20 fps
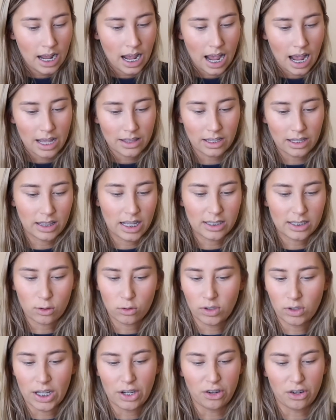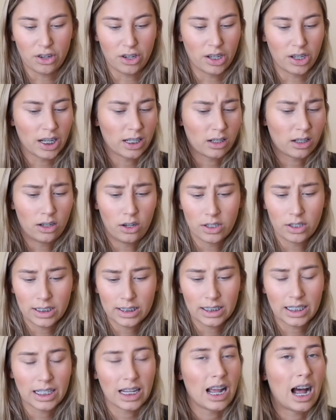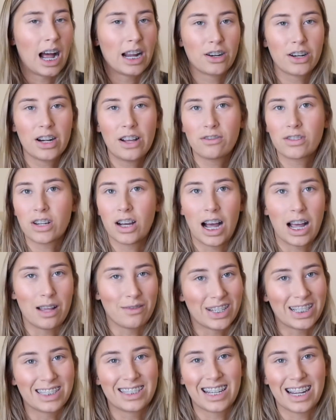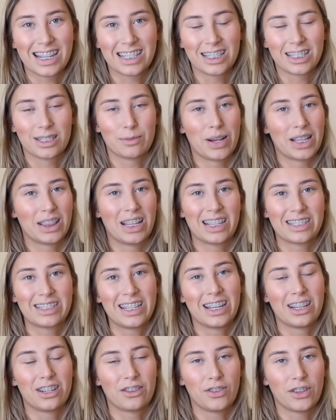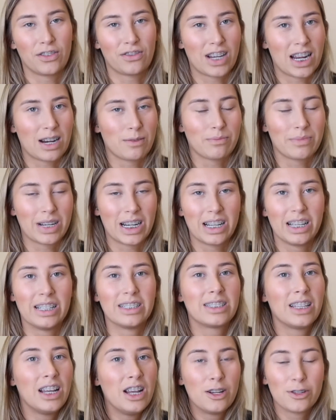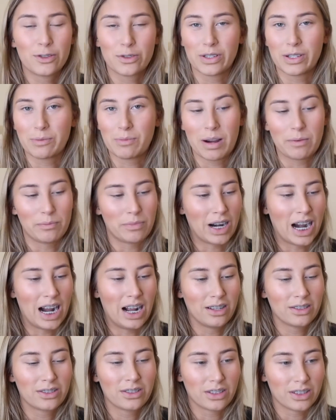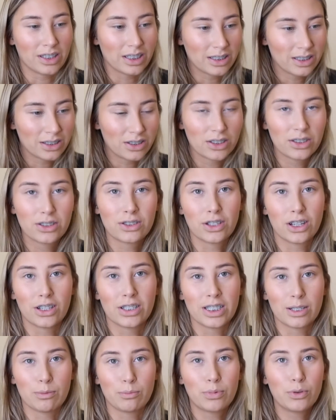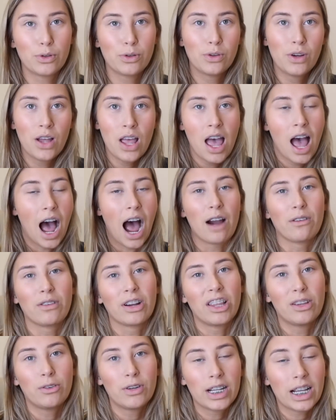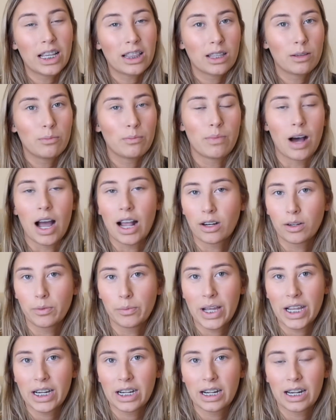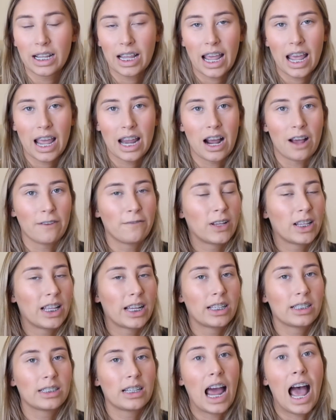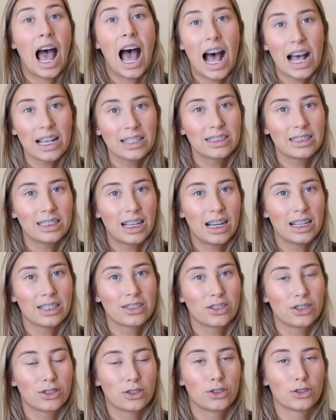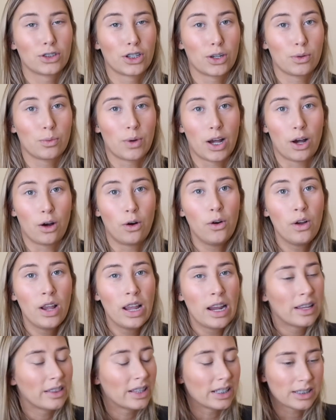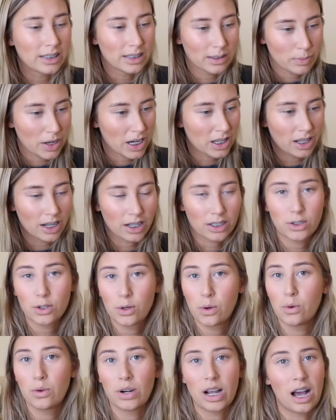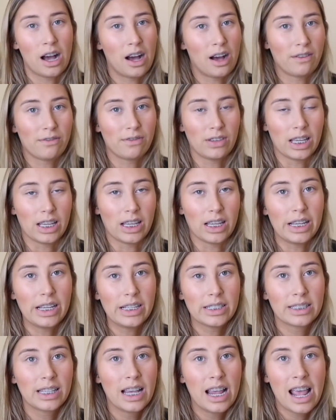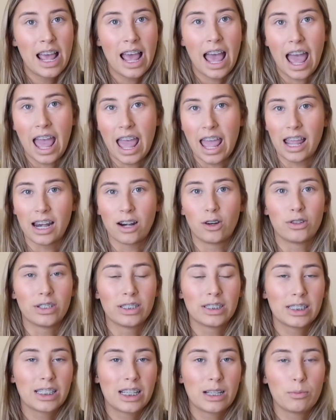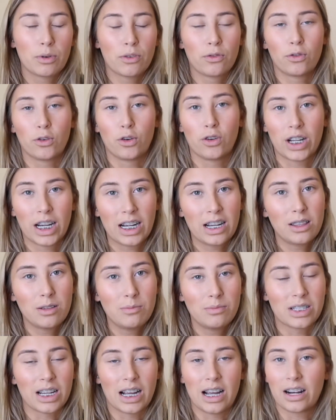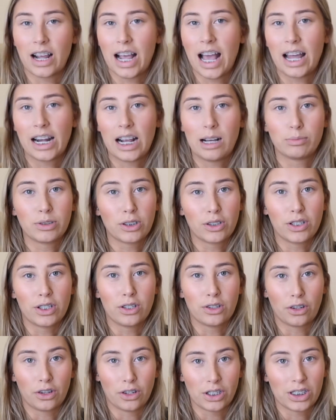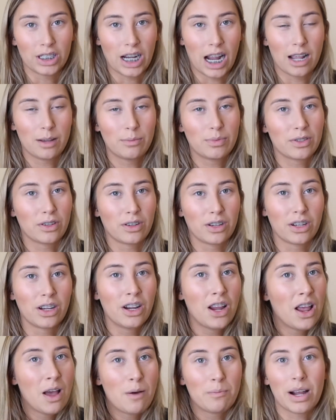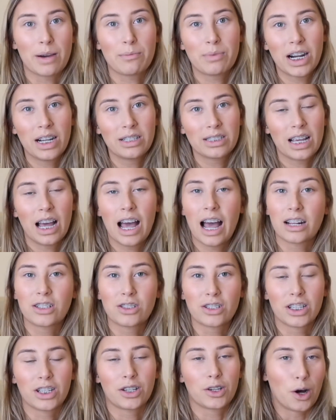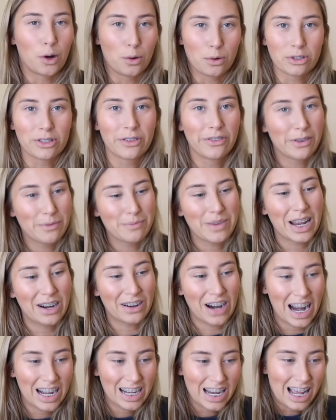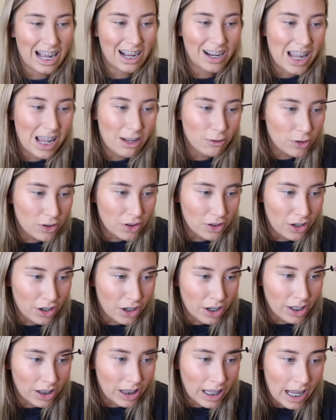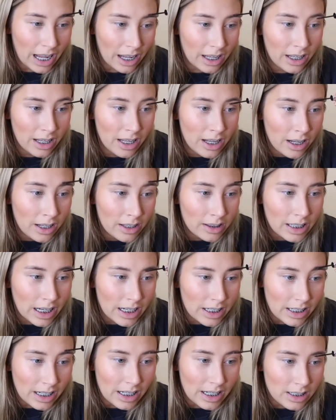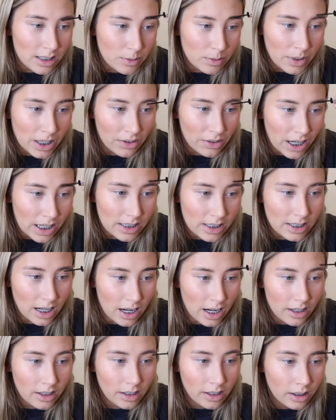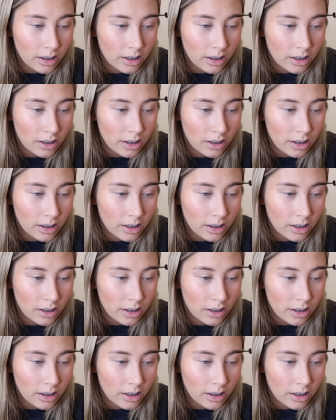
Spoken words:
And then that's all I do. Honestly, I don't have time these days to spend like 10 to 15 minutes doing my brows, so this is just so simple. I really want to get them microbladed again. I feel like it has lasted so well. This has been like 2.5 years, and honestly, before getting them done, I had absolutely no shape. So my brows are actually goals for me right now, even though like they need to be redone.